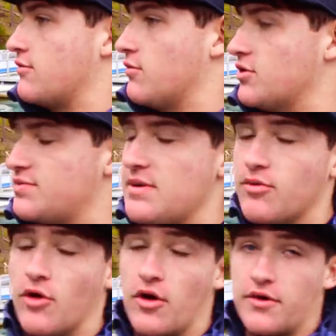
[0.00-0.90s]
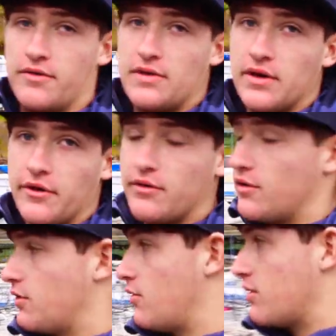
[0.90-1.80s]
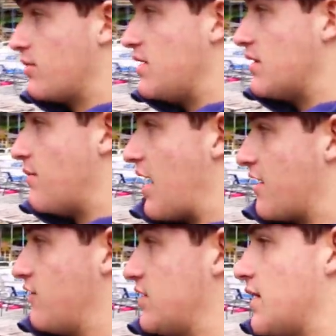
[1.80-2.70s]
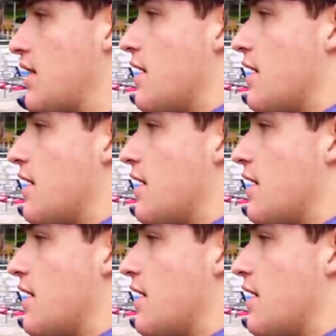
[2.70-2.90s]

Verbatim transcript: where most people aren't. You know, you're gonna want to be in the back of it.